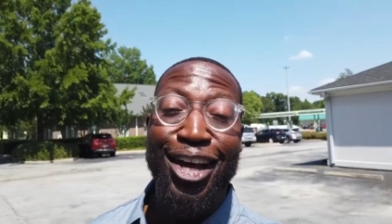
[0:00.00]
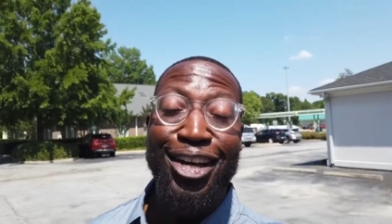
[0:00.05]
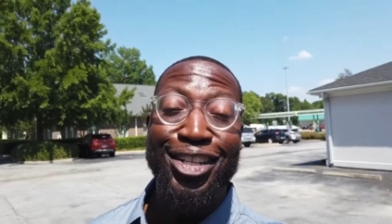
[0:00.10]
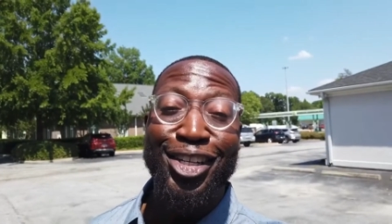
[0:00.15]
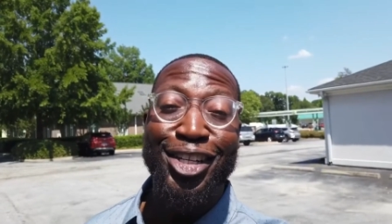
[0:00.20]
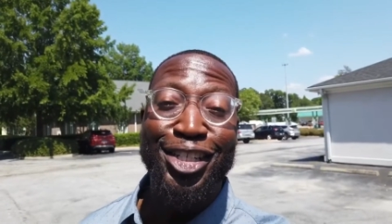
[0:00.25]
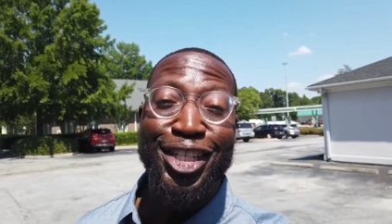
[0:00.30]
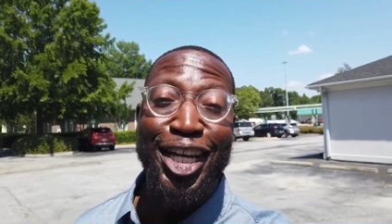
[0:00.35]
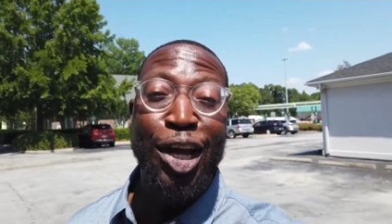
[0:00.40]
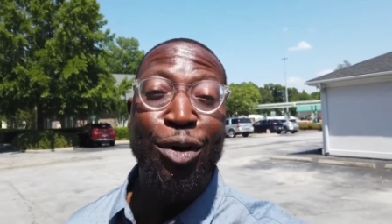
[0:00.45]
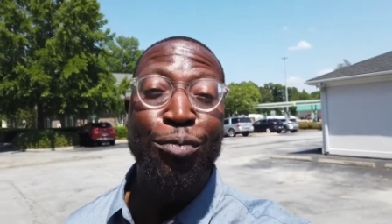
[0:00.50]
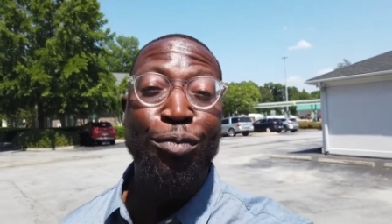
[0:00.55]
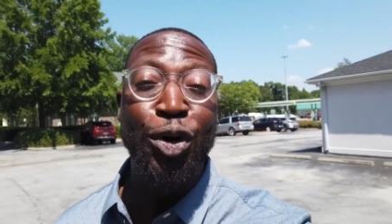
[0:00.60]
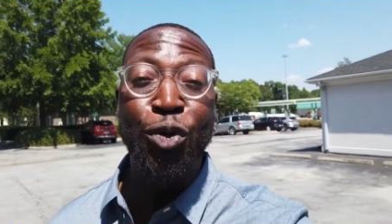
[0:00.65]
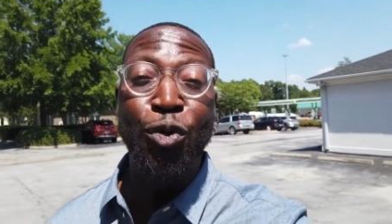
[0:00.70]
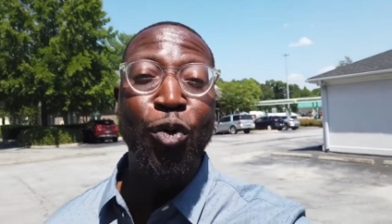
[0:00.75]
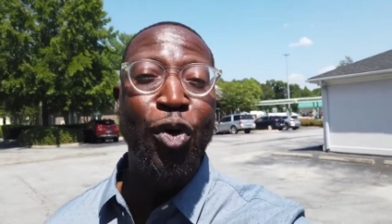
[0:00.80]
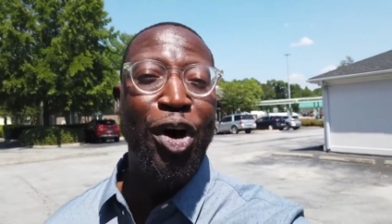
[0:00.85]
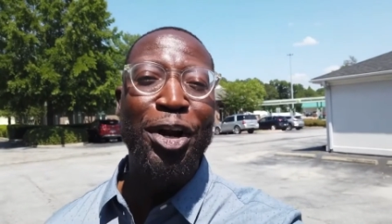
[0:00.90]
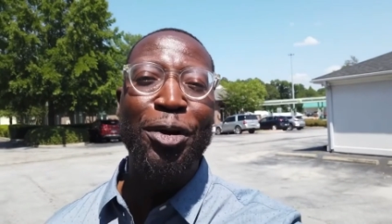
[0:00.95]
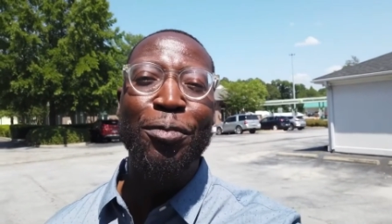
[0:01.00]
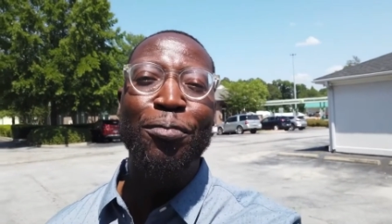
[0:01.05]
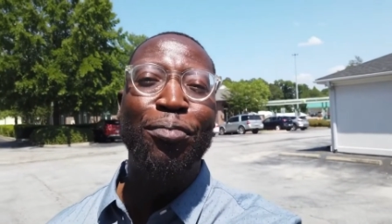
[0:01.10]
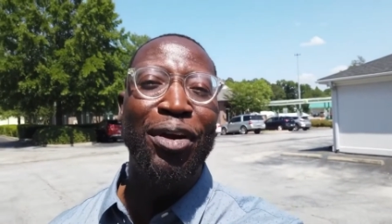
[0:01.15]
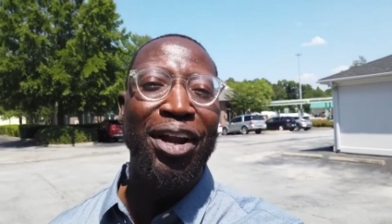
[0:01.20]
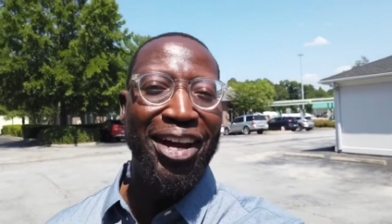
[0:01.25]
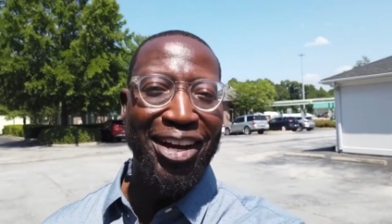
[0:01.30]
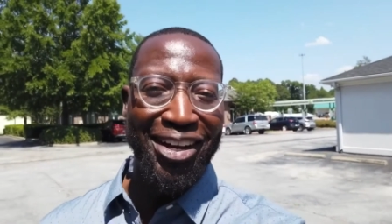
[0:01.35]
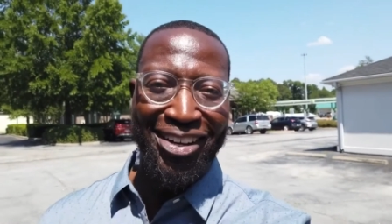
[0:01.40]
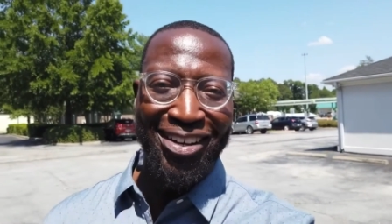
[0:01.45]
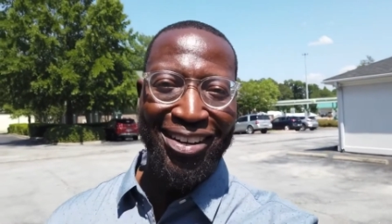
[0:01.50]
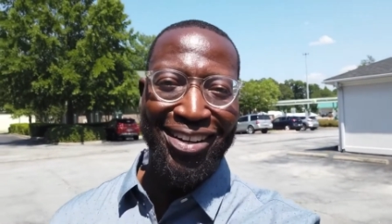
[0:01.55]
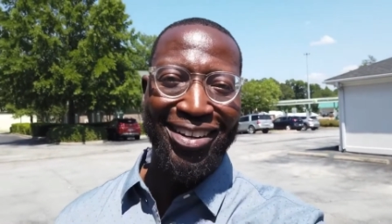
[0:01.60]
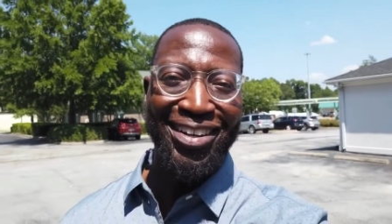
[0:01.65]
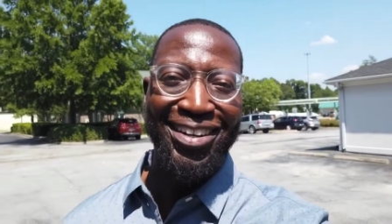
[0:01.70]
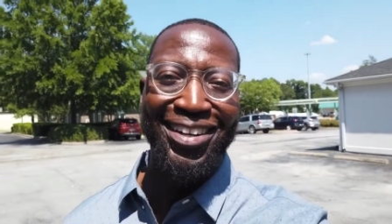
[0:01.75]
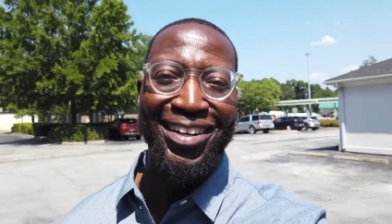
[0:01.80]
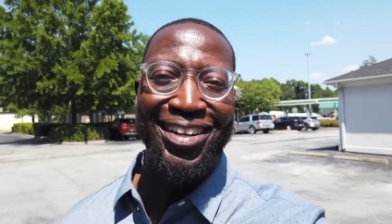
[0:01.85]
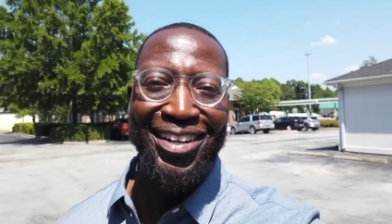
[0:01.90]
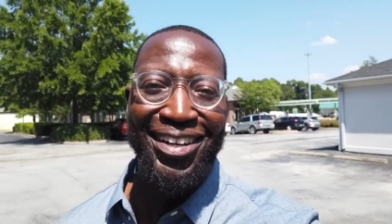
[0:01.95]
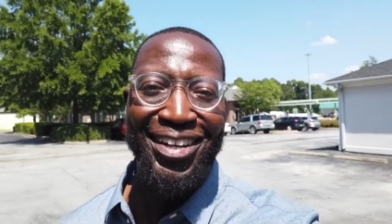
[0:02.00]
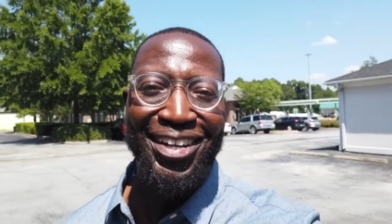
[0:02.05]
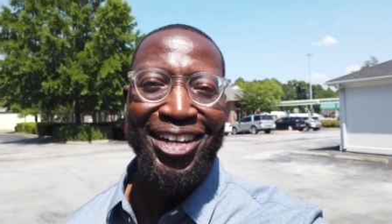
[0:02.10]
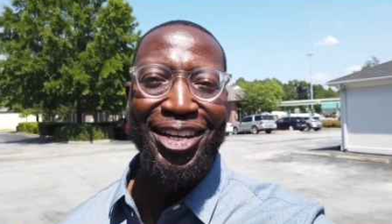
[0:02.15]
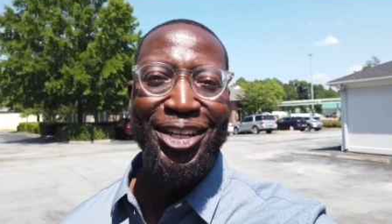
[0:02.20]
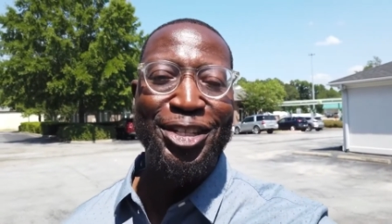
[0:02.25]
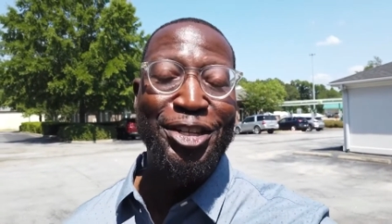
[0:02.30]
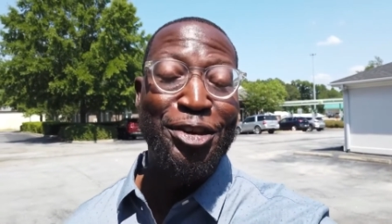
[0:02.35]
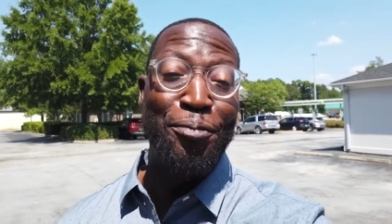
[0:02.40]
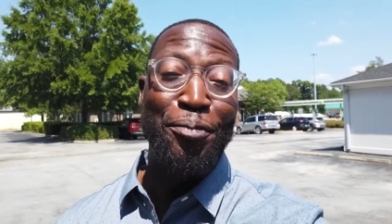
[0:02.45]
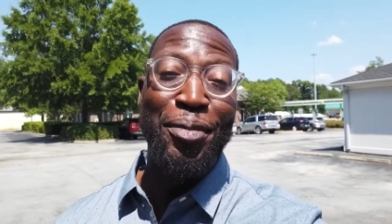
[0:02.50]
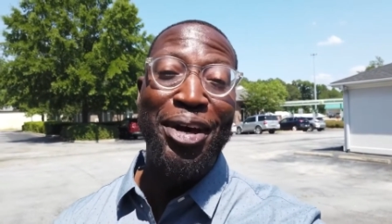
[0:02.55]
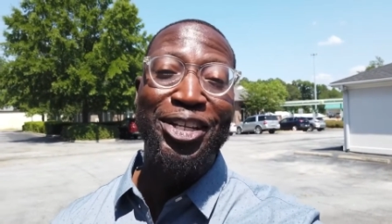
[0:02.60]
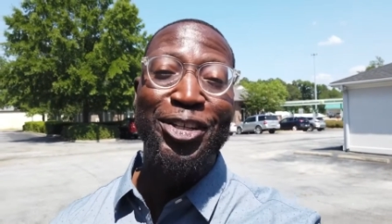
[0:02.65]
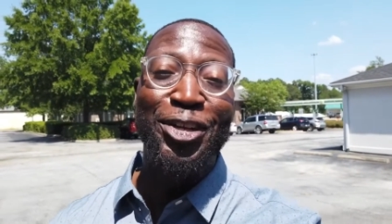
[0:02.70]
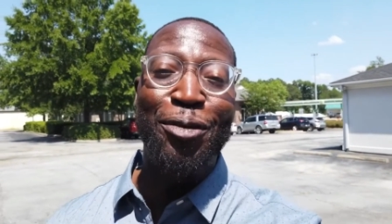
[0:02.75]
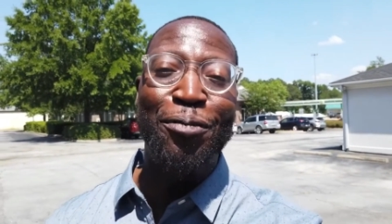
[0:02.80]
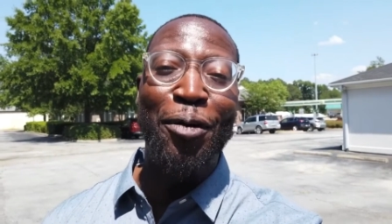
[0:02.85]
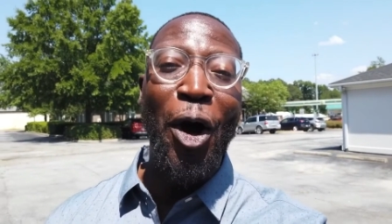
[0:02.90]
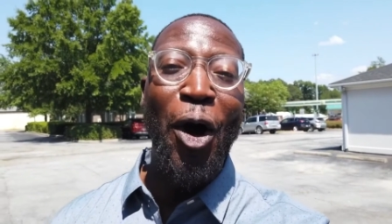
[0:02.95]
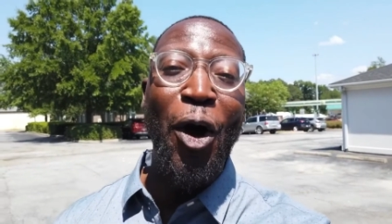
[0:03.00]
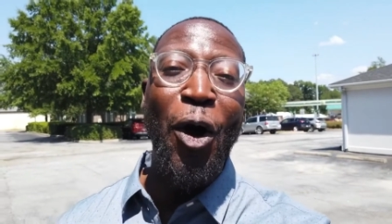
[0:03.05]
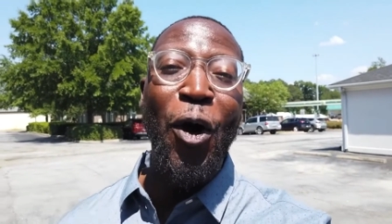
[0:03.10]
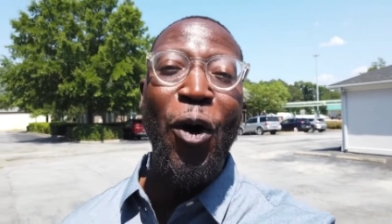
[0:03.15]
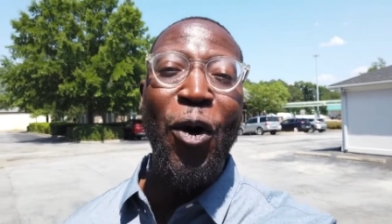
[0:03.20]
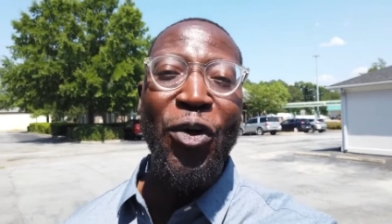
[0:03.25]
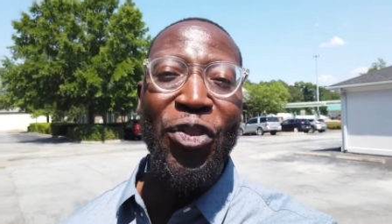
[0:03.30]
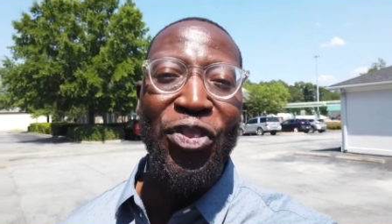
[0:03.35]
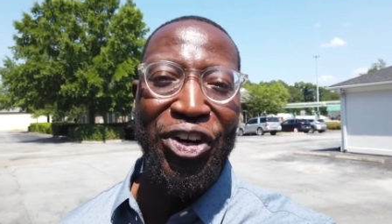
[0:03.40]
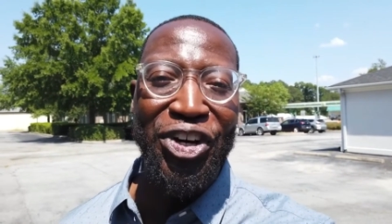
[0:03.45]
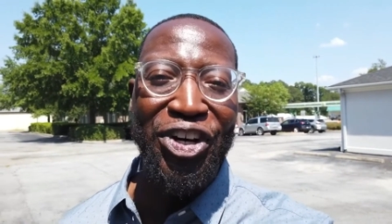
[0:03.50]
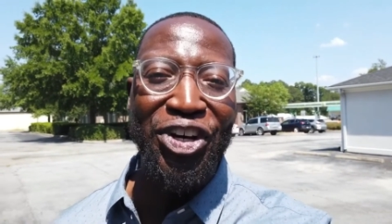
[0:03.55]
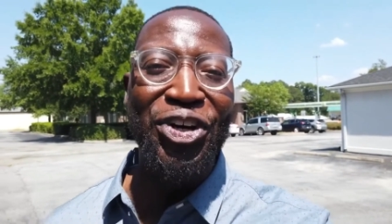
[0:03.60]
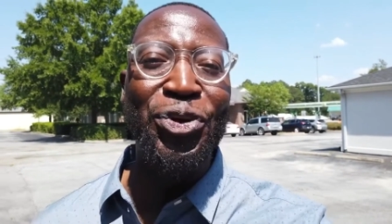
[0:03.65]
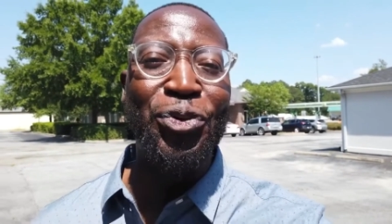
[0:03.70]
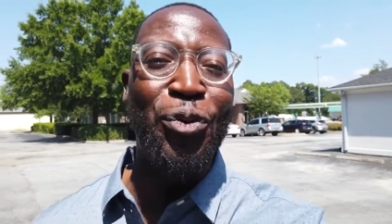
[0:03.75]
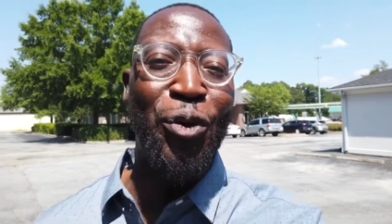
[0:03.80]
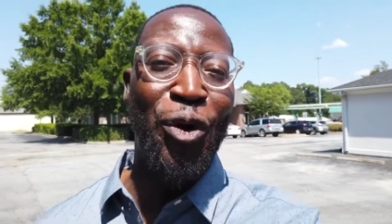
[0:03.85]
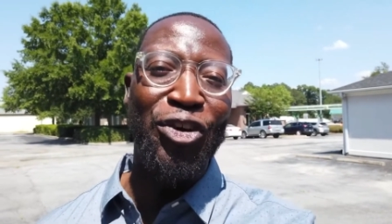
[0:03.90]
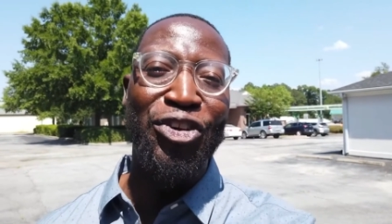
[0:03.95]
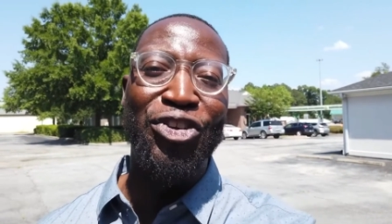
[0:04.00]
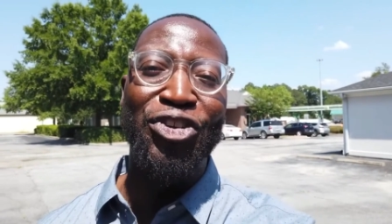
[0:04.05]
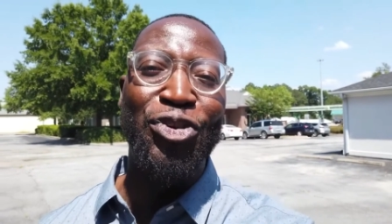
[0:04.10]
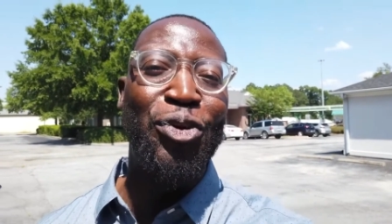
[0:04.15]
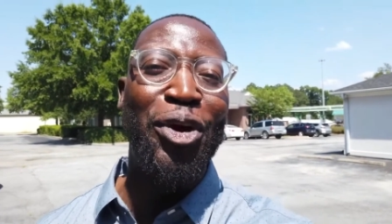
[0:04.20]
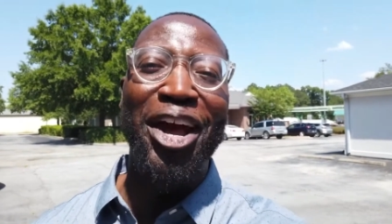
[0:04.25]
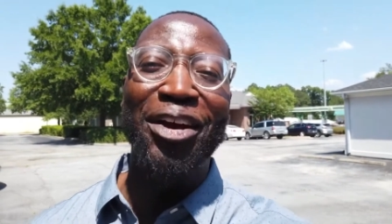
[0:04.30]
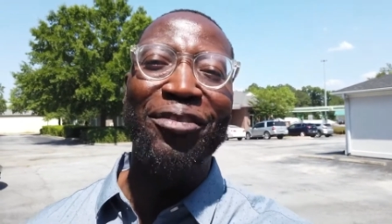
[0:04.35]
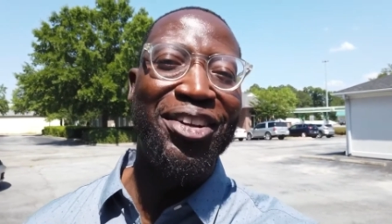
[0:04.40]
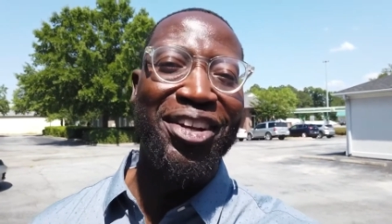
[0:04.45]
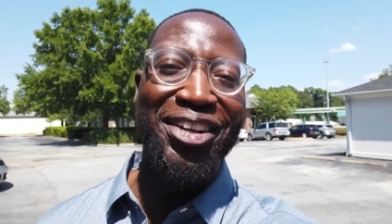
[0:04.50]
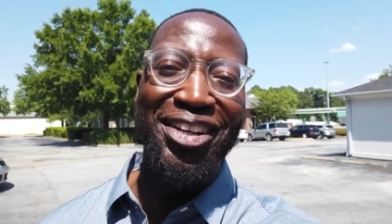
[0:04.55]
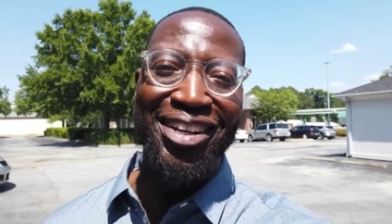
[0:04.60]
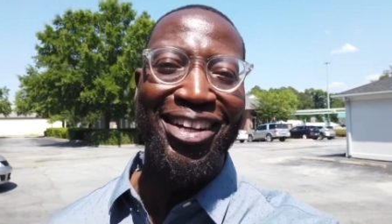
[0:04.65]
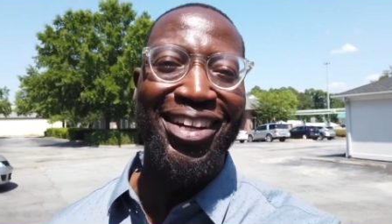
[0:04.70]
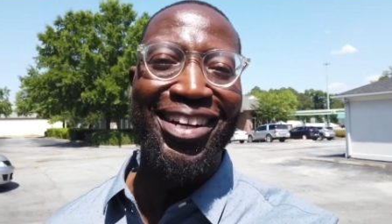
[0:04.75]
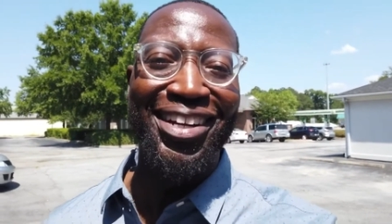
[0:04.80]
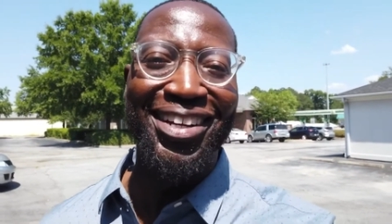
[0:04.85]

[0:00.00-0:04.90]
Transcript: it doesn't take but one blunder to mess up all the good works you have